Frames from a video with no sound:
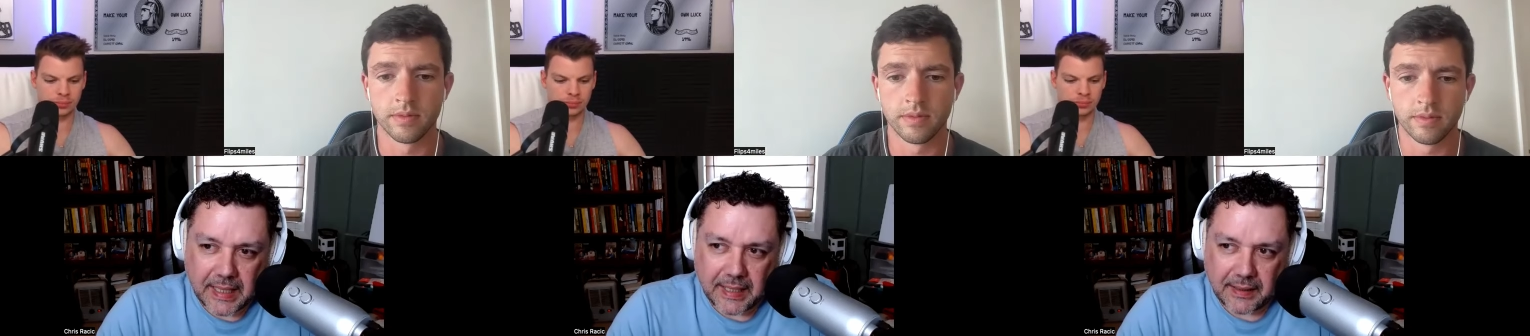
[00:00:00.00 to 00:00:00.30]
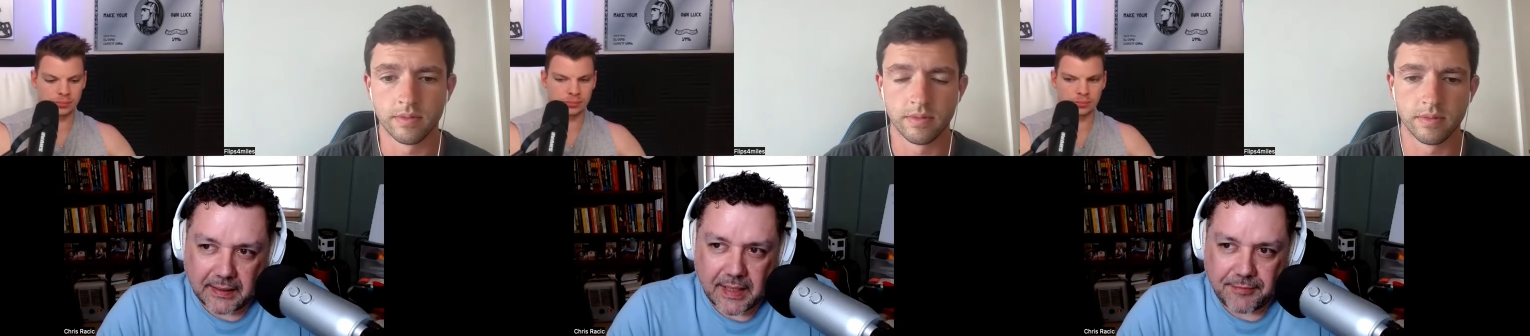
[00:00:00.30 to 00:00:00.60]

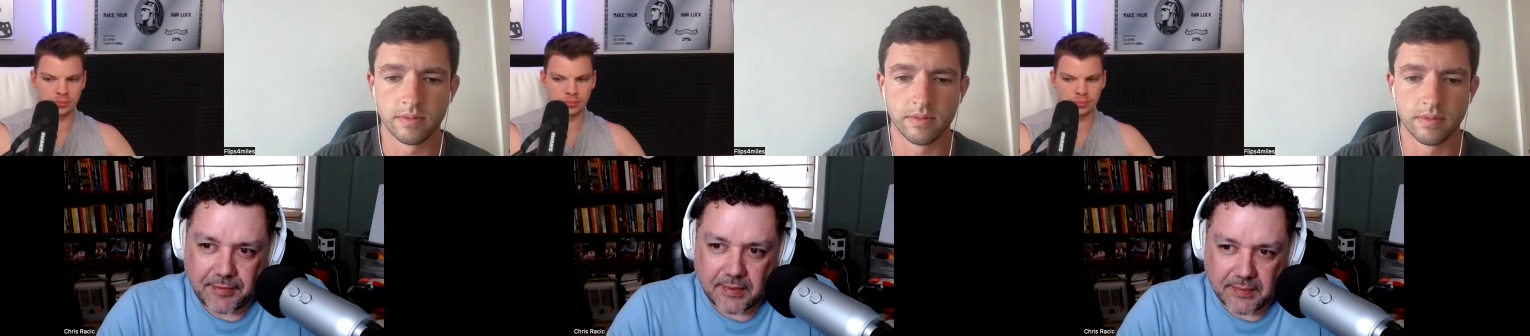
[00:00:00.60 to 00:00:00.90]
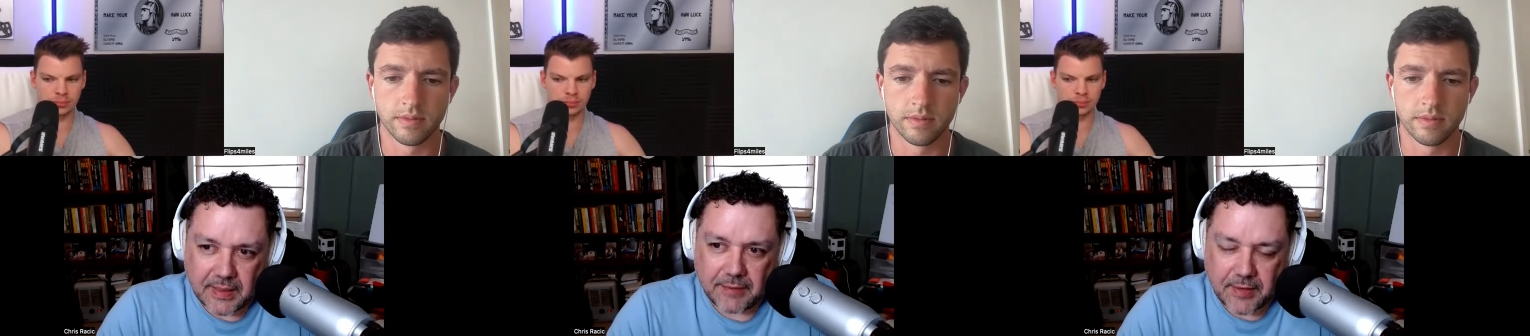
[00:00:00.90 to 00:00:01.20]
Speaker 1: and if
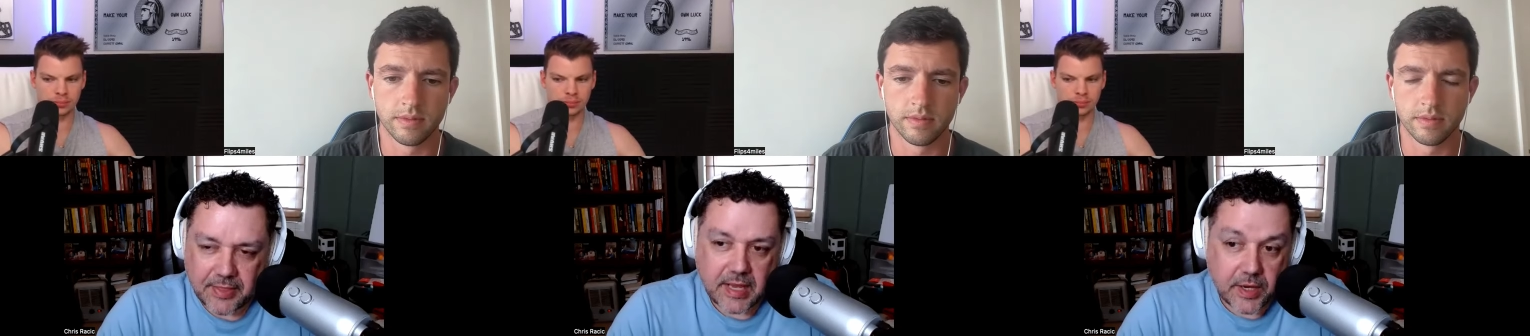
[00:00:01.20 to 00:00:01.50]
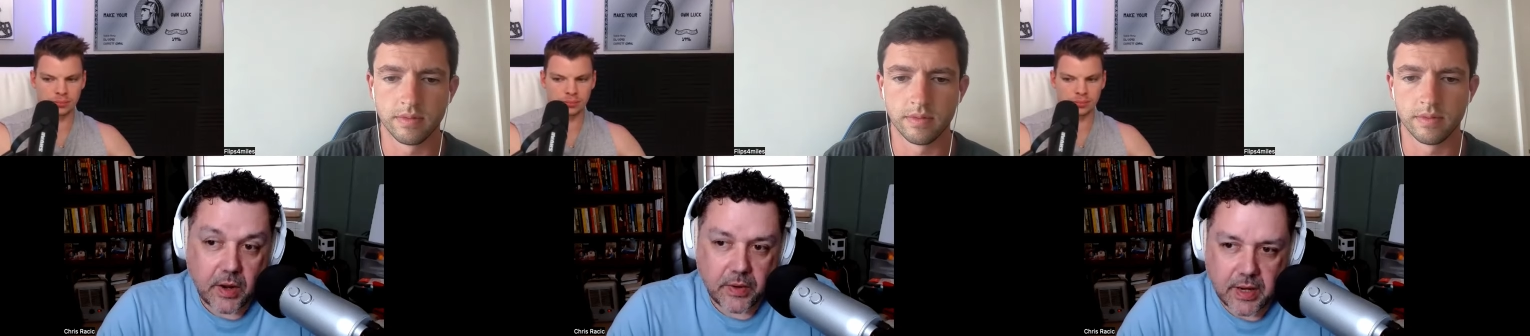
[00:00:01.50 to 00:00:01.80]
if you think
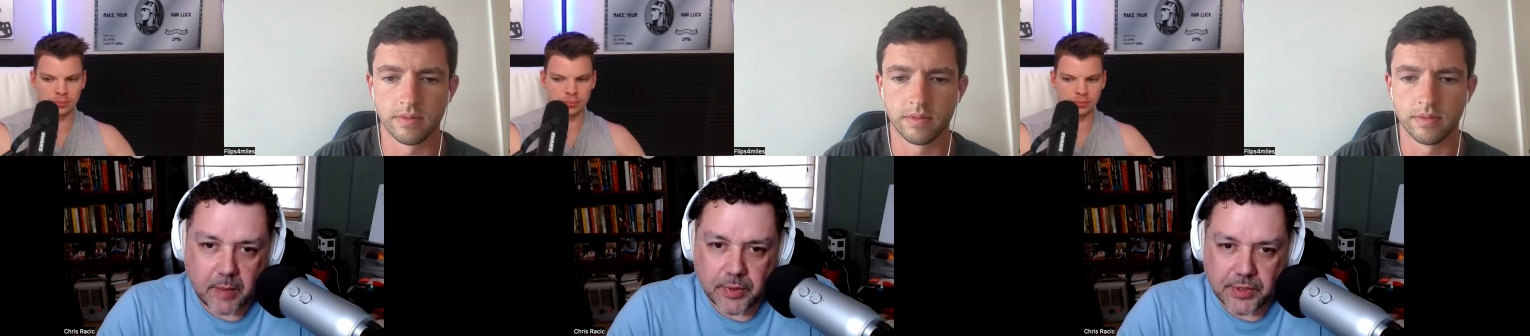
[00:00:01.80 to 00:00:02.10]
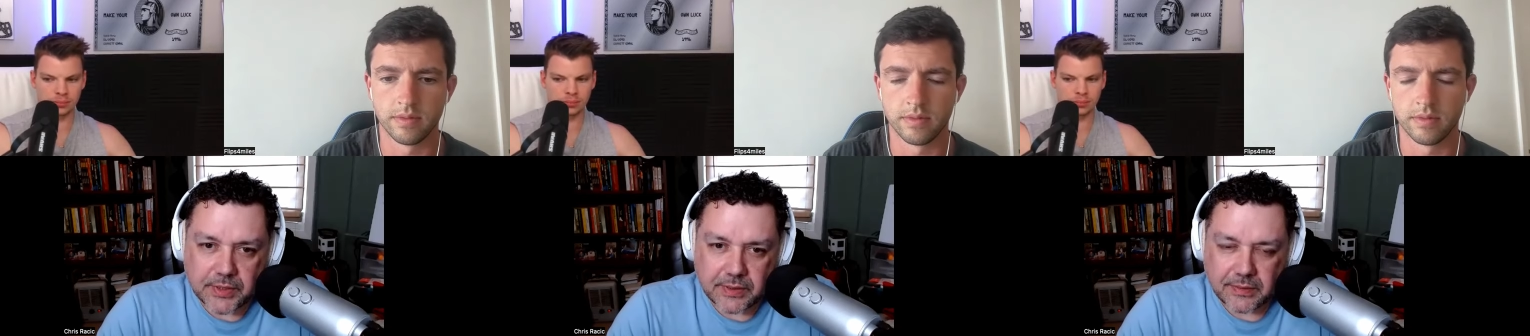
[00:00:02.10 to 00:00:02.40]
you know your
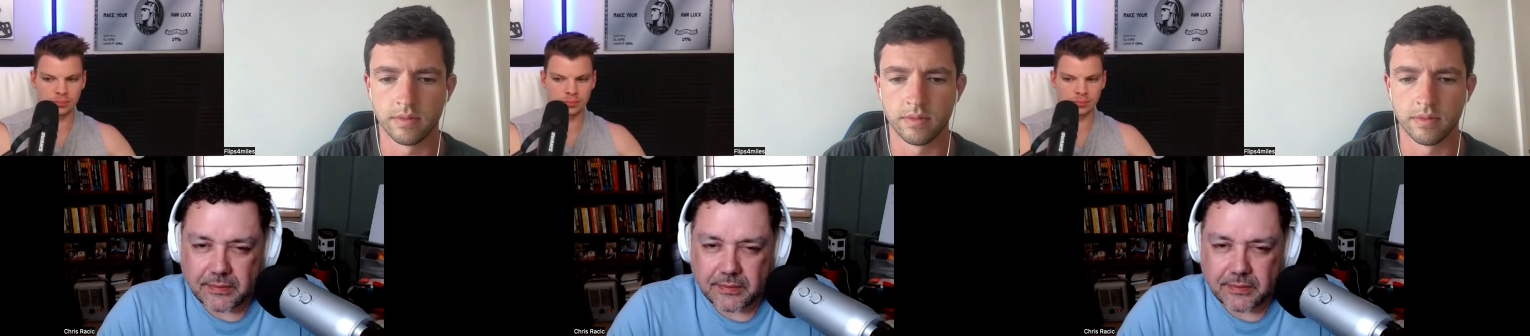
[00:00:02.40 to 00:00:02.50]
numbers,